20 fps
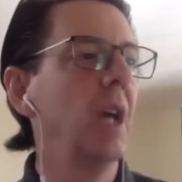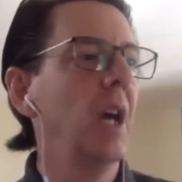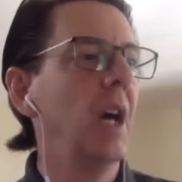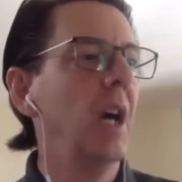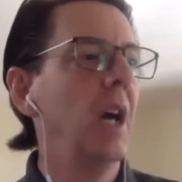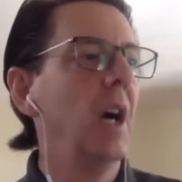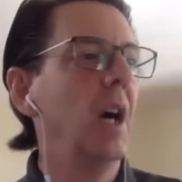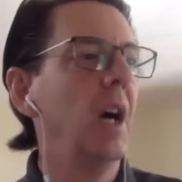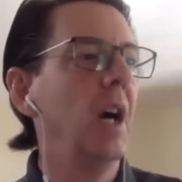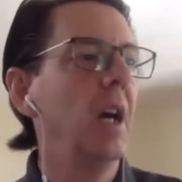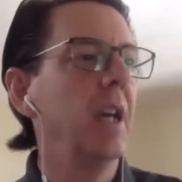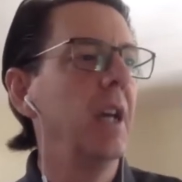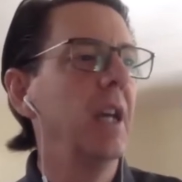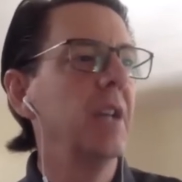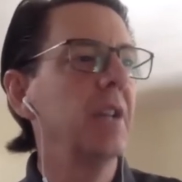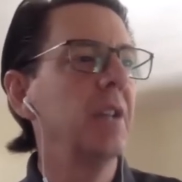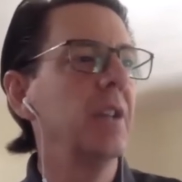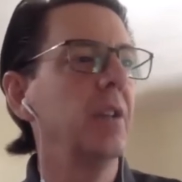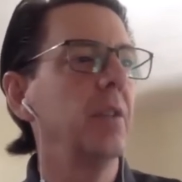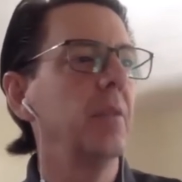and
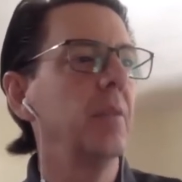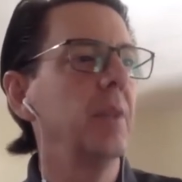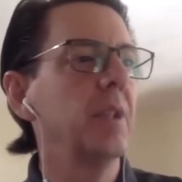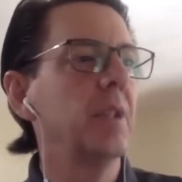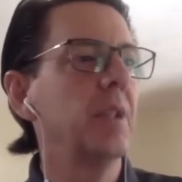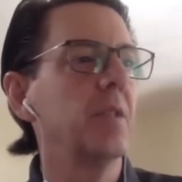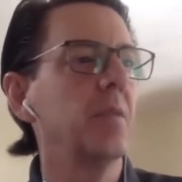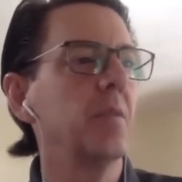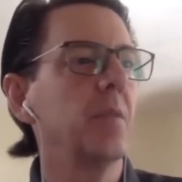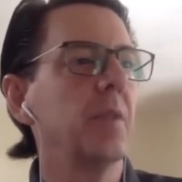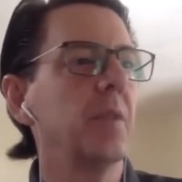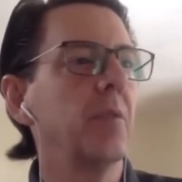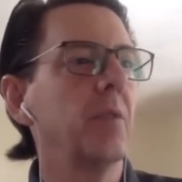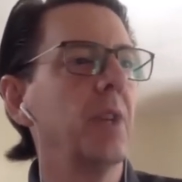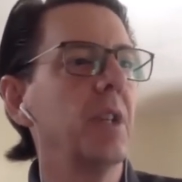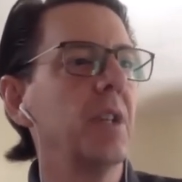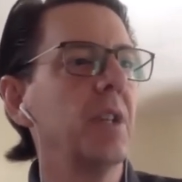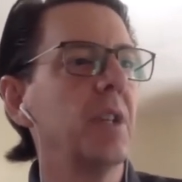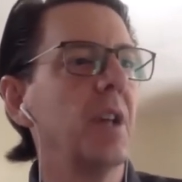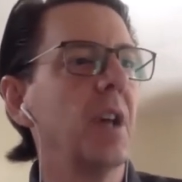exit your business with
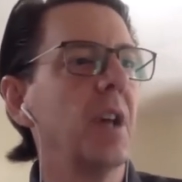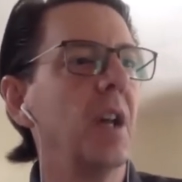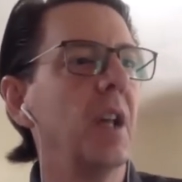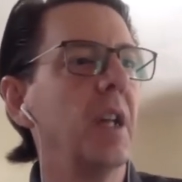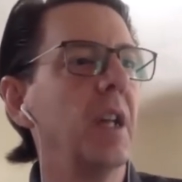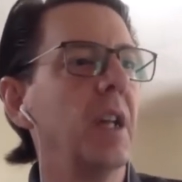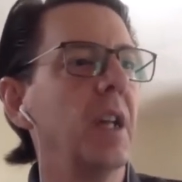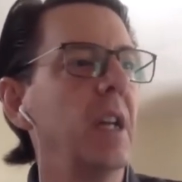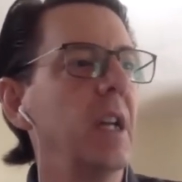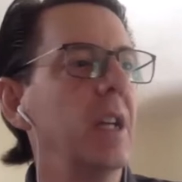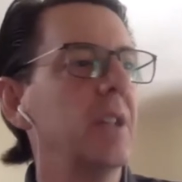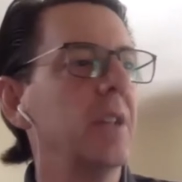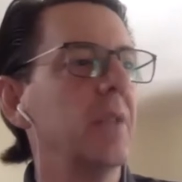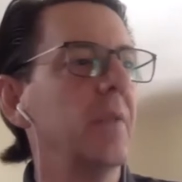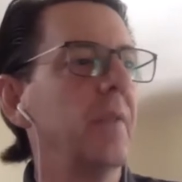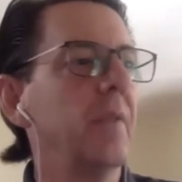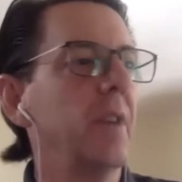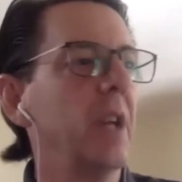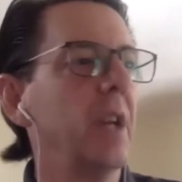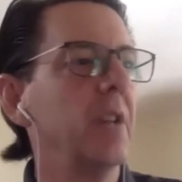grace, style, and a handsome
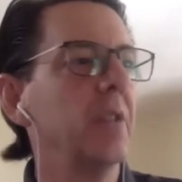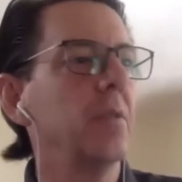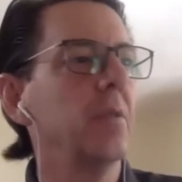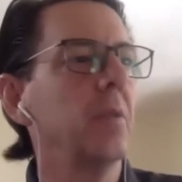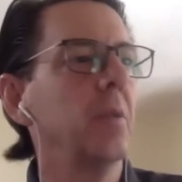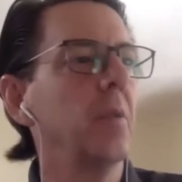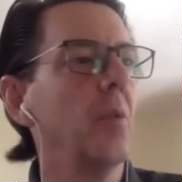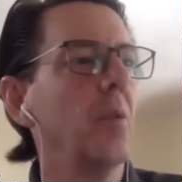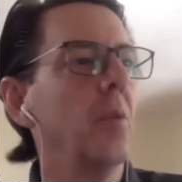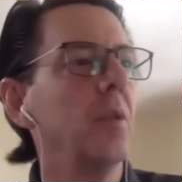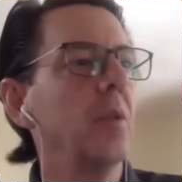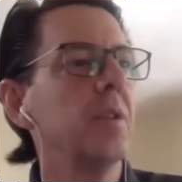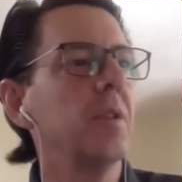financial reward.